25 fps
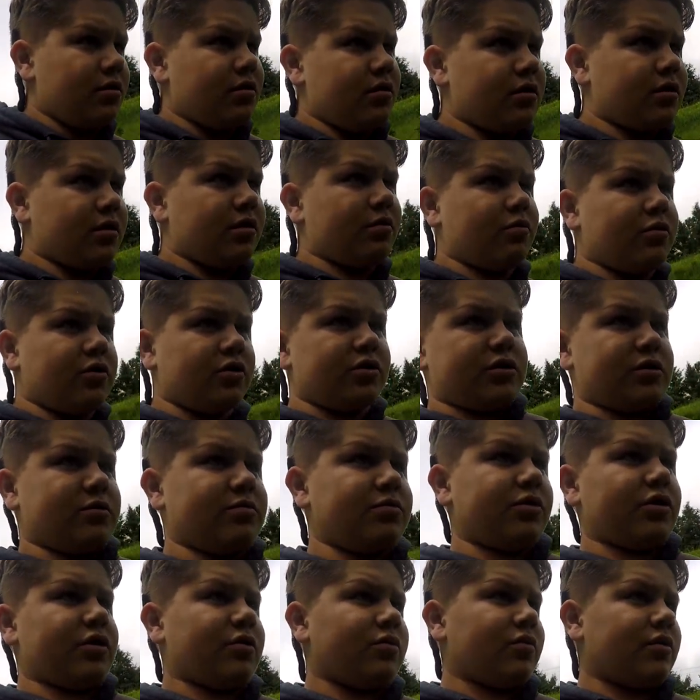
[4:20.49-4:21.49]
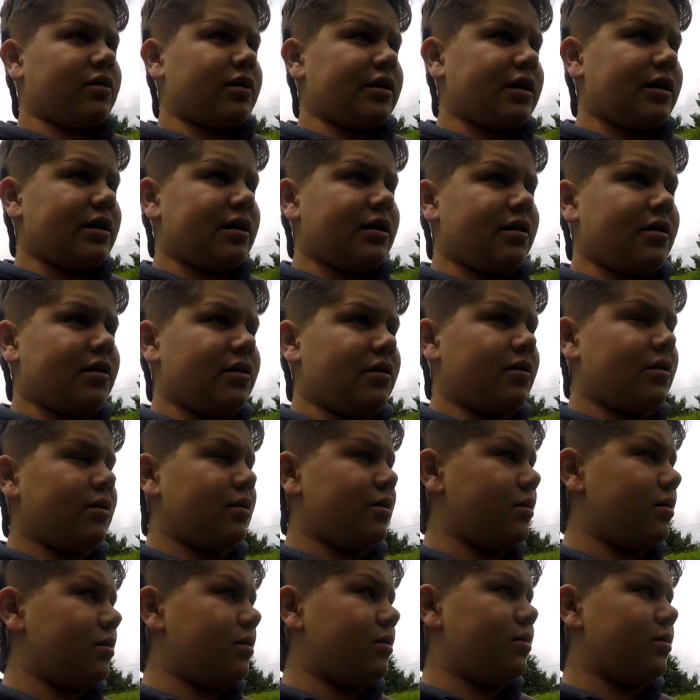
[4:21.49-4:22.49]
And then once I'm done with that,
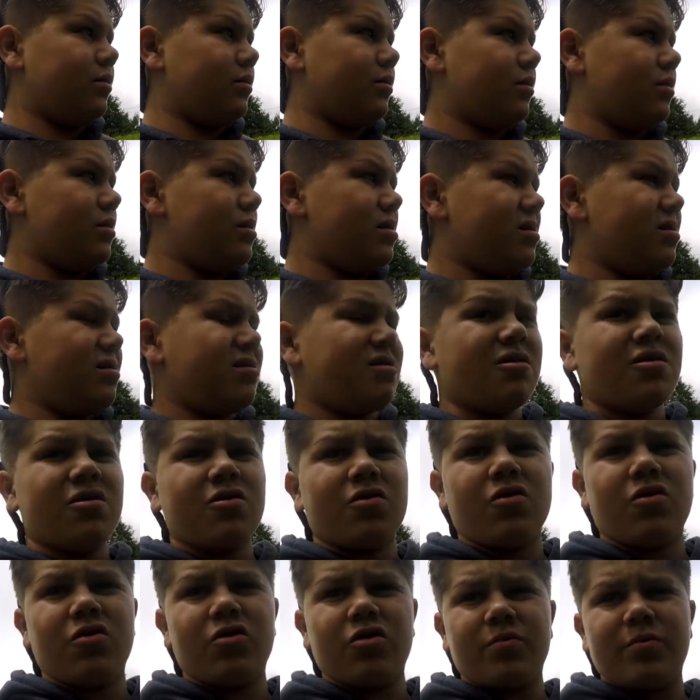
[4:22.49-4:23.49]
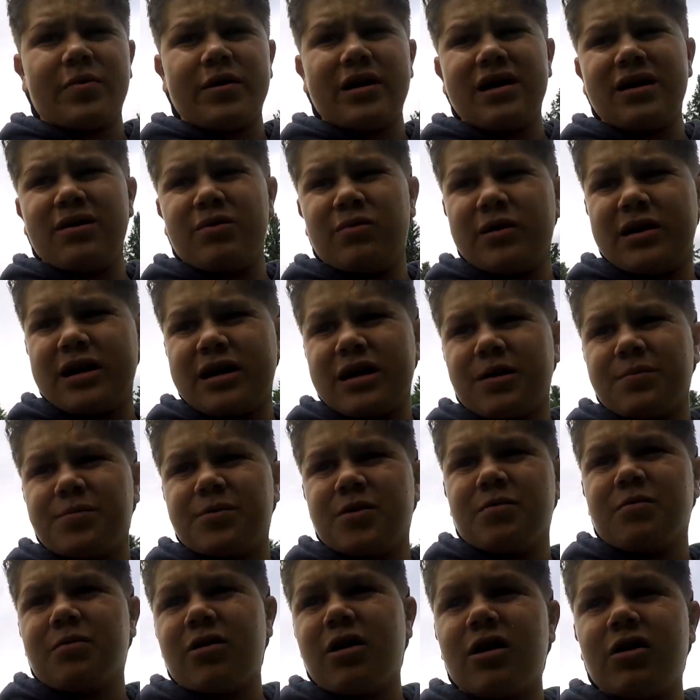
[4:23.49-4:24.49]
go to bed, wake up
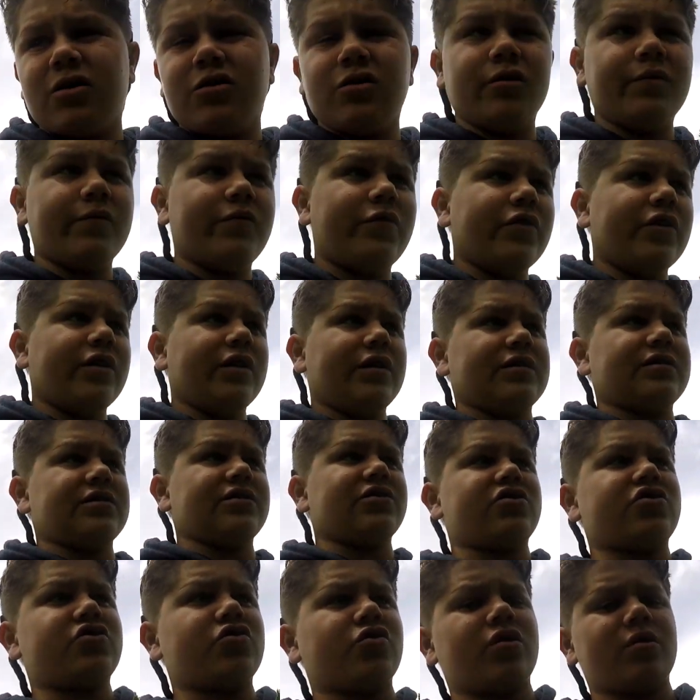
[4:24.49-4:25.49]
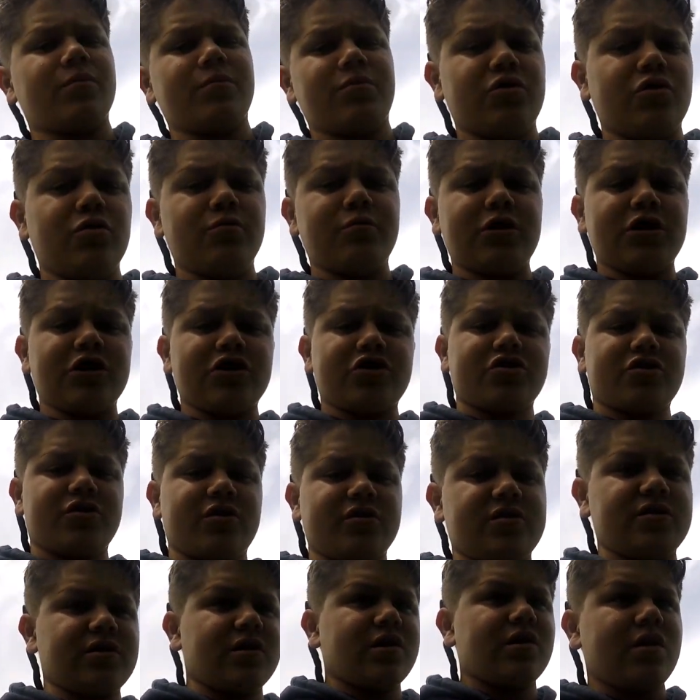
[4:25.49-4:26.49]
tomorrow. Hopefully it doesn't storm too much
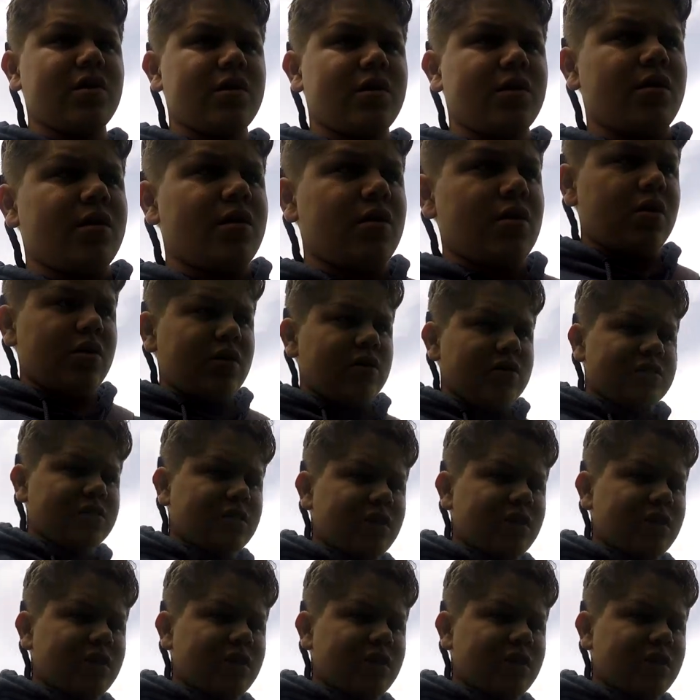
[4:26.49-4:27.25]
because it's